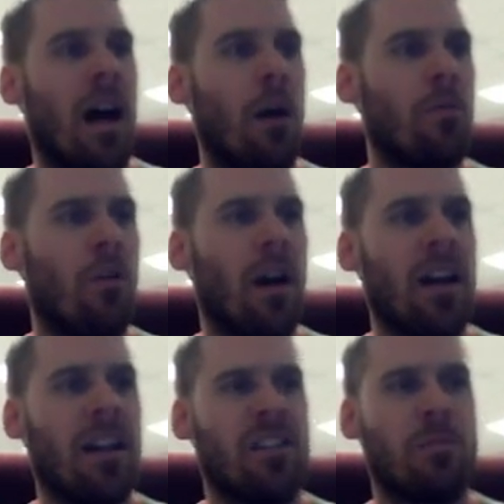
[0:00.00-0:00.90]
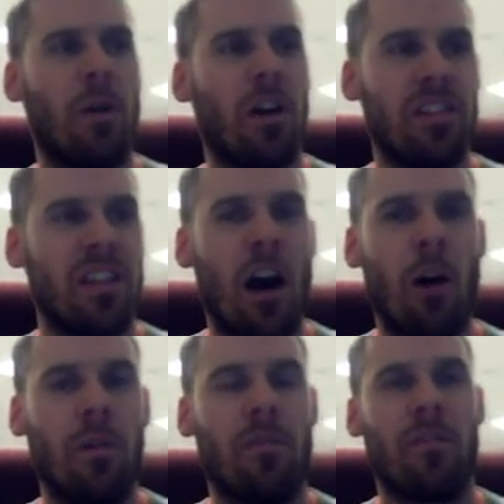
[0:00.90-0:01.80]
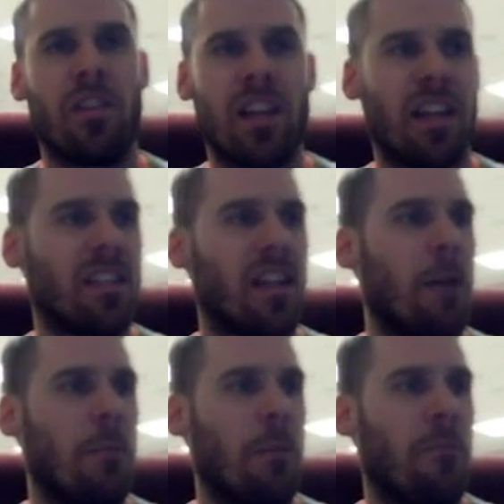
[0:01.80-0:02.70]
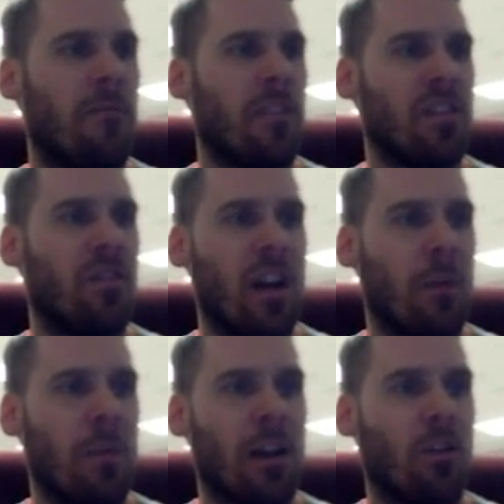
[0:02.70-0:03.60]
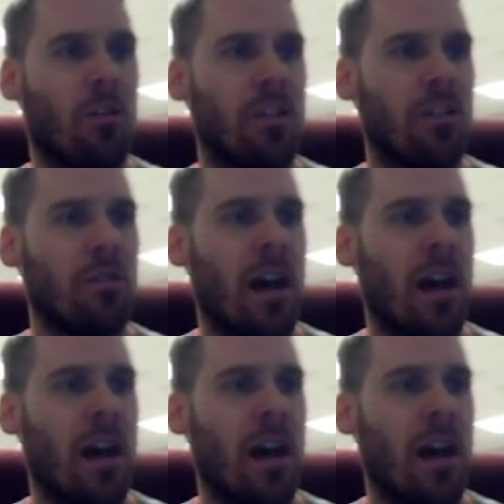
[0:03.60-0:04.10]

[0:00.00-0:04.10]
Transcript: I would go ahead and spell these out, but for the sake of time, for this video, I'm not going to do